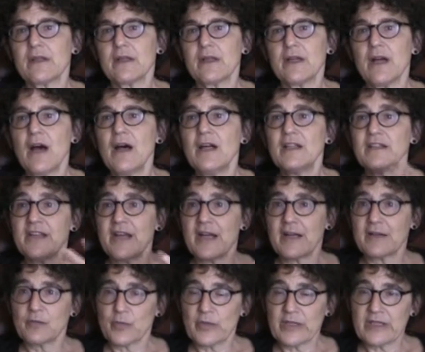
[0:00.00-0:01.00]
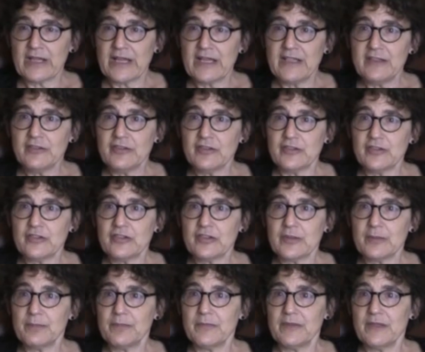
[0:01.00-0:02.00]
contact
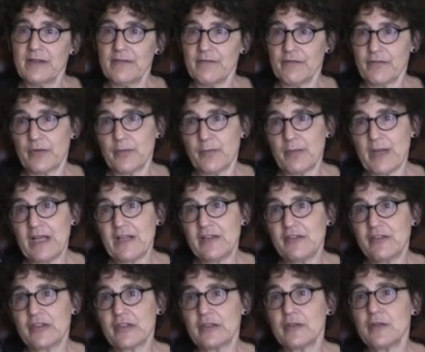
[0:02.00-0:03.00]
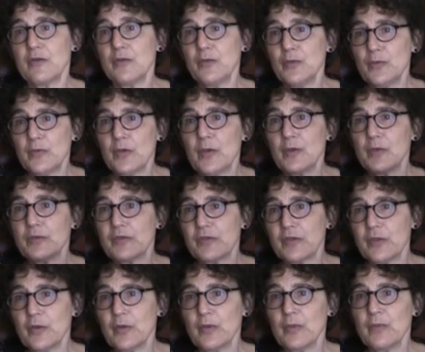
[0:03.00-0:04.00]
relationship information, who knows
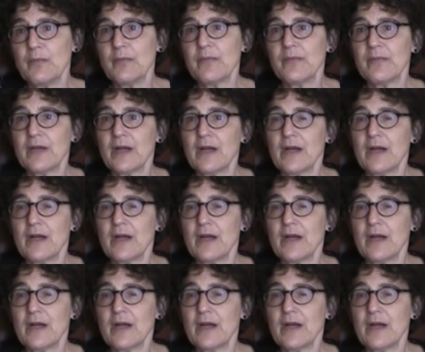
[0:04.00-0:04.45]
whom,